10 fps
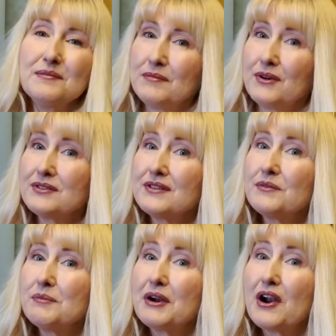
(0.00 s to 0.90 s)
Most of
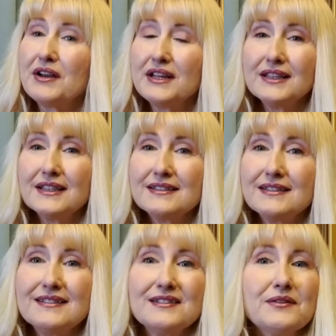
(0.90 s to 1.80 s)
them are already
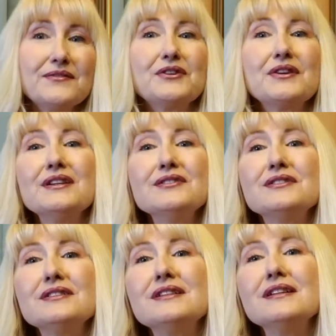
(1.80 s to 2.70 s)
listed, so if you're
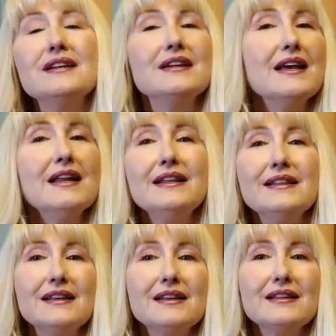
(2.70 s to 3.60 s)
interested in
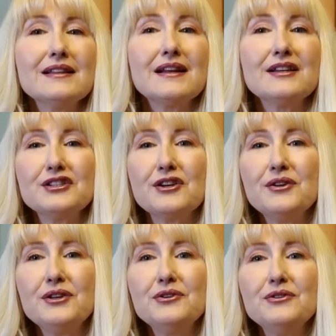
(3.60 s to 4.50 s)
anything that I show
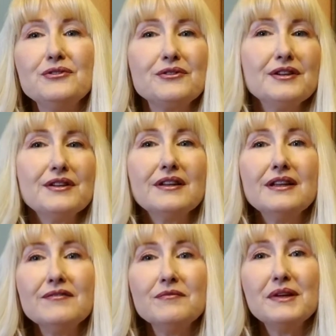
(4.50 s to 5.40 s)
you, you can
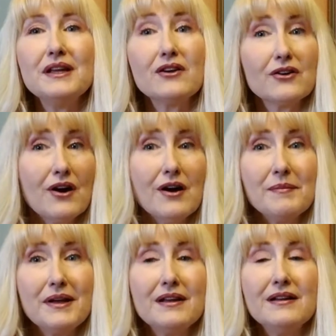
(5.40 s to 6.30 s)
leave me a
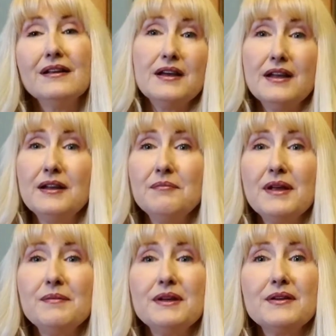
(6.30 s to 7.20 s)
comment and
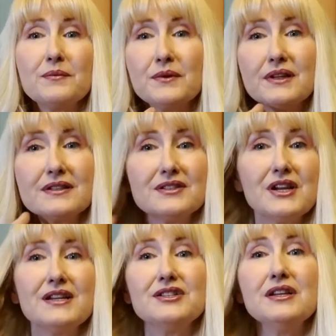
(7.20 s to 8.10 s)
maybe we'll
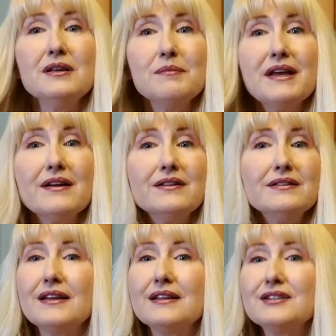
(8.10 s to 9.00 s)
exchange
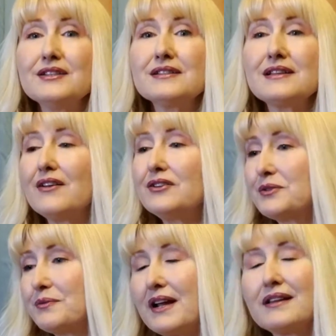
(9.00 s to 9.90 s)
emails and just sell
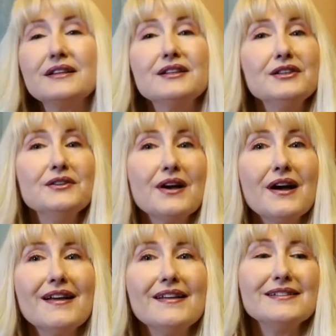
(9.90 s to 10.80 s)
directly to you
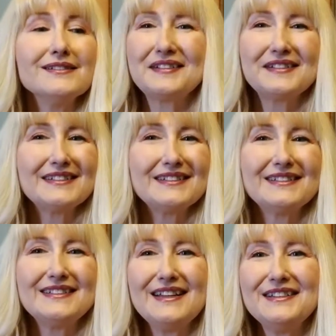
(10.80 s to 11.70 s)
guys.
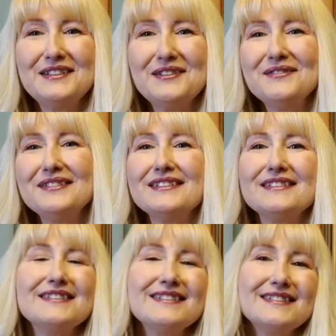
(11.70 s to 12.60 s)
Stay tuned
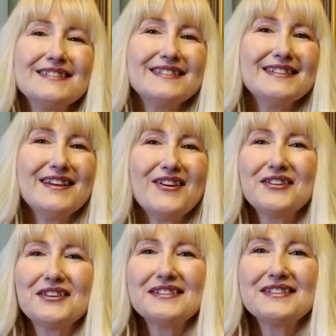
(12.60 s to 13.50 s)
and see all
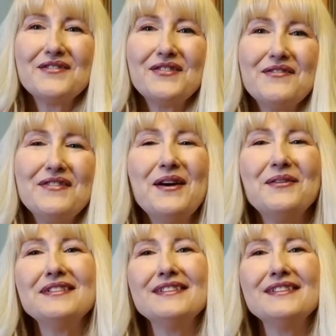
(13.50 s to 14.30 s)
the good stuff I found.